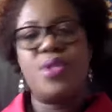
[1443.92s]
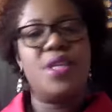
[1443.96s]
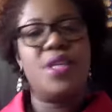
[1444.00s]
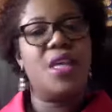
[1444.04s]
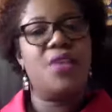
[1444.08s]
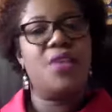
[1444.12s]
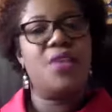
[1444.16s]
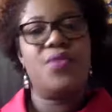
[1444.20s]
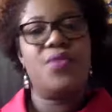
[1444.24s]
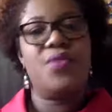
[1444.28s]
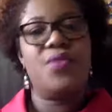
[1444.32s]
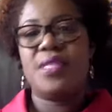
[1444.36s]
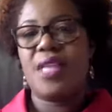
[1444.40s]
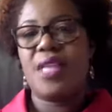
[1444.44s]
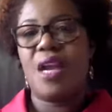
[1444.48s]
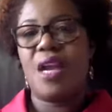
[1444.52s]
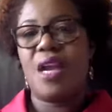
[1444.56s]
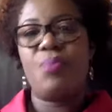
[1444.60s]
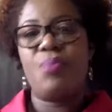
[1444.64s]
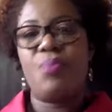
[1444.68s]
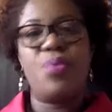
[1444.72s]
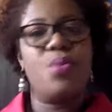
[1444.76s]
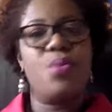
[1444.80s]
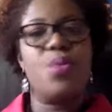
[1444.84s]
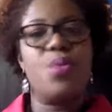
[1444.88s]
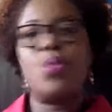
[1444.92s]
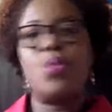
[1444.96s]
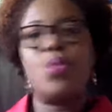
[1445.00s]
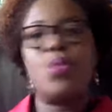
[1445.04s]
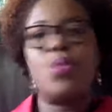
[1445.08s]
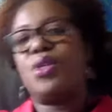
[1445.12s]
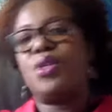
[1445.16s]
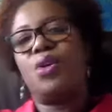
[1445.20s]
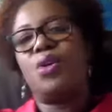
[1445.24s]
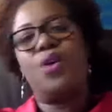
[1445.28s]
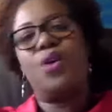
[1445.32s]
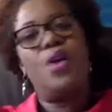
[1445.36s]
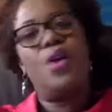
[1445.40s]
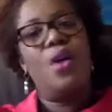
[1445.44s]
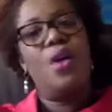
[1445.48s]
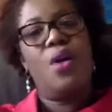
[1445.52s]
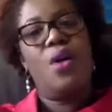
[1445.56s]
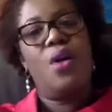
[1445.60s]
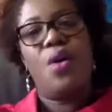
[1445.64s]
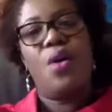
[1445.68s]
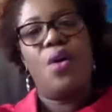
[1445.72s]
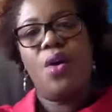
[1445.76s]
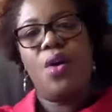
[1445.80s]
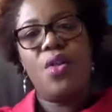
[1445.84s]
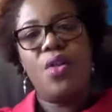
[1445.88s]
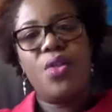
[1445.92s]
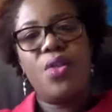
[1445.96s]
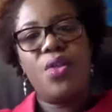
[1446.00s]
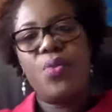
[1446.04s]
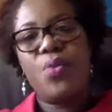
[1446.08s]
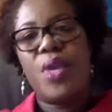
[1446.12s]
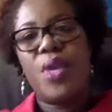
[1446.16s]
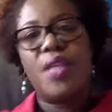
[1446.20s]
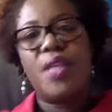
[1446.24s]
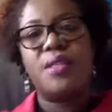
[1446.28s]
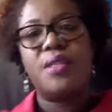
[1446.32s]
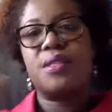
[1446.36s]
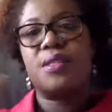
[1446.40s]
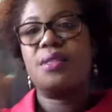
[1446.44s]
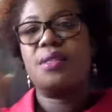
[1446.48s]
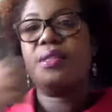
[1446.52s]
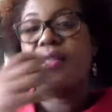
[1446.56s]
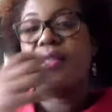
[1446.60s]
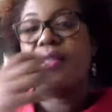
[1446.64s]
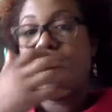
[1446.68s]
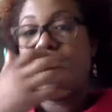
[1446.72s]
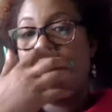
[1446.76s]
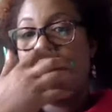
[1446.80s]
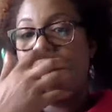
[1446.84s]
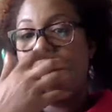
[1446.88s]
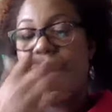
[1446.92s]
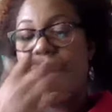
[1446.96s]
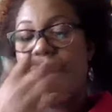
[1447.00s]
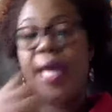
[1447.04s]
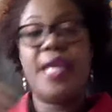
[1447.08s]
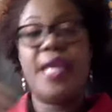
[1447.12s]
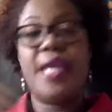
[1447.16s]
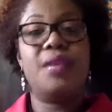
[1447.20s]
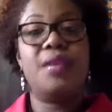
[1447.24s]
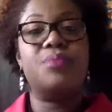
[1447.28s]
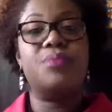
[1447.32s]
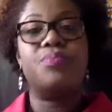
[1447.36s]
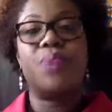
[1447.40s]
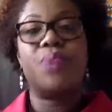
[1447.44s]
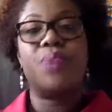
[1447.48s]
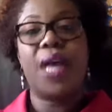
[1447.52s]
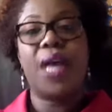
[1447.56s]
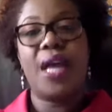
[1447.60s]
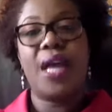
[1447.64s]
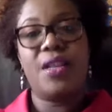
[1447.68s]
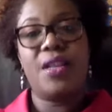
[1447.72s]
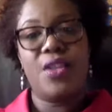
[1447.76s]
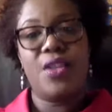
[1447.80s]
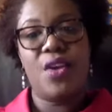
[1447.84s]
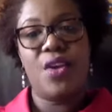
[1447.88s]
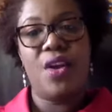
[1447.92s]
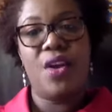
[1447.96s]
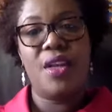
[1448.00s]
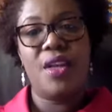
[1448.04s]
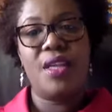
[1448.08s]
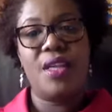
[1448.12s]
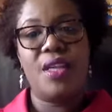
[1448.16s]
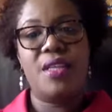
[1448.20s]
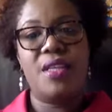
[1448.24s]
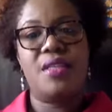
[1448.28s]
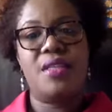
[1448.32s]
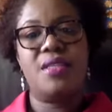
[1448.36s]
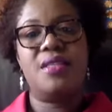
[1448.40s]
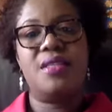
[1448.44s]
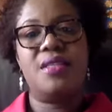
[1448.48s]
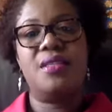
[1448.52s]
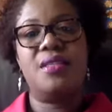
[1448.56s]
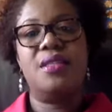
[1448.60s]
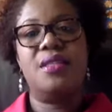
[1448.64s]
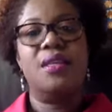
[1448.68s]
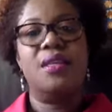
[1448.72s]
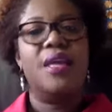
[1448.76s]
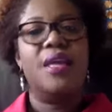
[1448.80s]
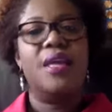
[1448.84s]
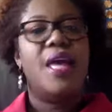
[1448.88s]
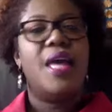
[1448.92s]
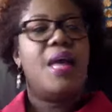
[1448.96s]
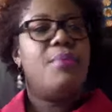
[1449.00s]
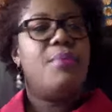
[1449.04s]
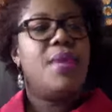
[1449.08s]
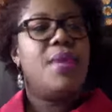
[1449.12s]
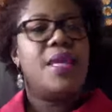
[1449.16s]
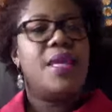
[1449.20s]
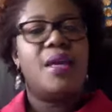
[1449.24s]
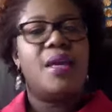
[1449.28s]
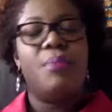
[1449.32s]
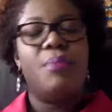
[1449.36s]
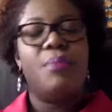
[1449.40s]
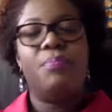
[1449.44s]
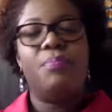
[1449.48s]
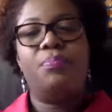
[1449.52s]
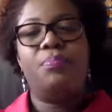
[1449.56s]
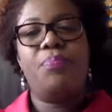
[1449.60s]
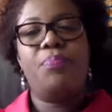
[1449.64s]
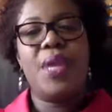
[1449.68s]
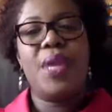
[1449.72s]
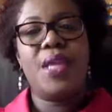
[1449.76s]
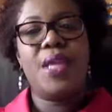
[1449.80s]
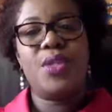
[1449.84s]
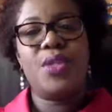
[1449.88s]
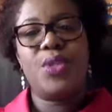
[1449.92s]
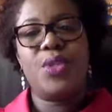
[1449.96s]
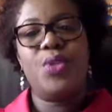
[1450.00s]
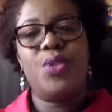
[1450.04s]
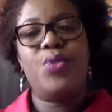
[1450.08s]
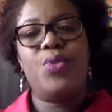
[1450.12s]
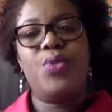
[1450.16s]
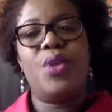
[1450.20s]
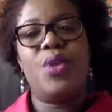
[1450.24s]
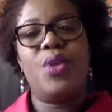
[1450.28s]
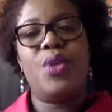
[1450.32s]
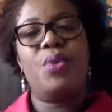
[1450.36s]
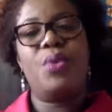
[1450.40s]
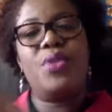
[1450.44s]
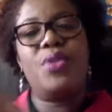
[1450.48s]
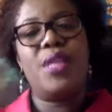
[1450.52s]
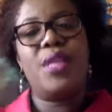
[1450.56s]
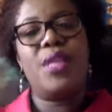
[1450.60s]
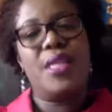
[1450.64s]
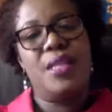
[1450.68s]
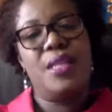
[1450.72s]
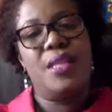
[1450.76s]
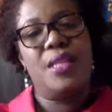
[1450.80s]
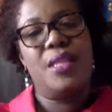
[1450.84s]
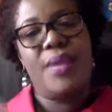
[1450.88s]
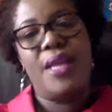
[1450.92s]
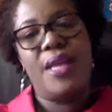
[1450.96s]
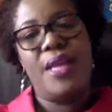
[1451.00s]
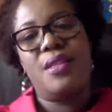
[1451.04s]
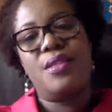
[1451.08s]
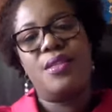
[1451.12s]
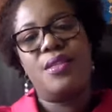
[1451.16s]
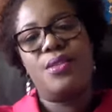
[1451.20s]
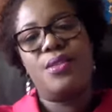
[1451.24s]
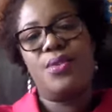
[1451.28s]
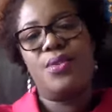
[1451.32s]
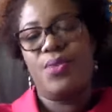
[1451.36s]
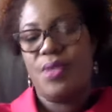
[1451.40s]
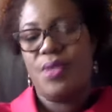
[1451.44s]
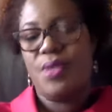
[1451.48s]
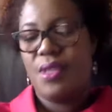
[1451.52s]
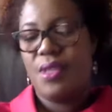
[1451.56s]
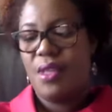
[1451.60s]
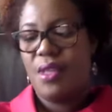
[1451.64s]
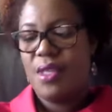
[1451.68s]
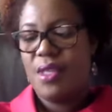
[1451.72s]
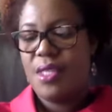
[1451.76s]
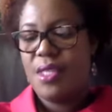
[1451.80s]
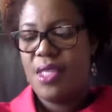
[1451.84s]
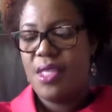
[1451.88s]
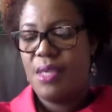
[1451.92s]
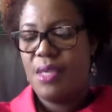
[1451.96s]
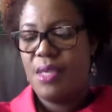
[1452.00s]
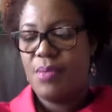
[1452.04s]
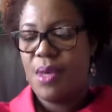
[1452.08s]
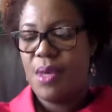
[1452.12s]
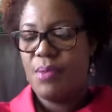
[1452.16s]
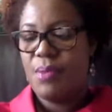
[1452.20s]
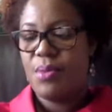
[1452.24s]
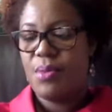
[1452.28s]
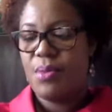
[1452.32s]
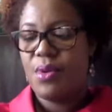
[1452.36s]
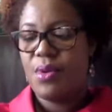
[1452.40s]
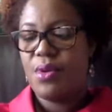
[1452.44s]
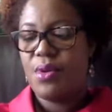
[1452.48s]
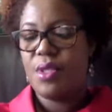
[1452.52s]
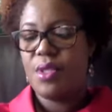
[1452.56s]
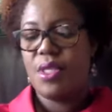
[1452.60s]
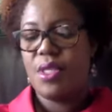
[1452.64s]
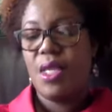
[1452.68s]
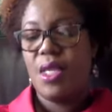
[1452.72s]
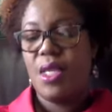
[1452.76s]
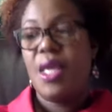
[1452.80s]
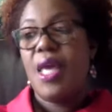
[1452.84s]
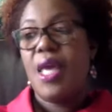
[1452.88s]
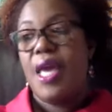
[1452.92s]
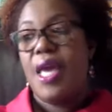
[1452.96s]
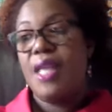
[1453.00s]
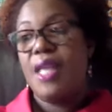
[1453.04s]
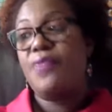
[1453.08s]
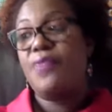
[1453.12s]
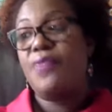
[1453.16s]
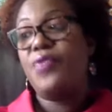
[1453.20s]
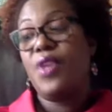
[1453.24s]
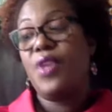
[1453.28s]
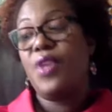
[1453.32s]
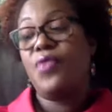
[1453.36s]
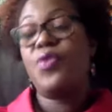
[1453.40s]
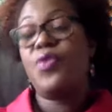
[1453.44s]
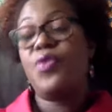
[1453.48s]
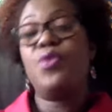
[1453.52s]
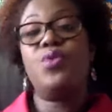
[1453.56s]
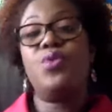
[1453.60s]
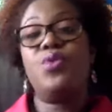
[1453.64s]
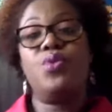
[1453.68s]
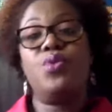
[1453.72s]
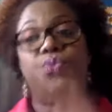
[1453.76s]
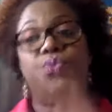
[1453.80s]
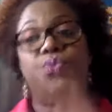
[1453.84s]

every star promoter, all the way, I acknowledge and make a big to-do about the little milestones on the team members. And if you do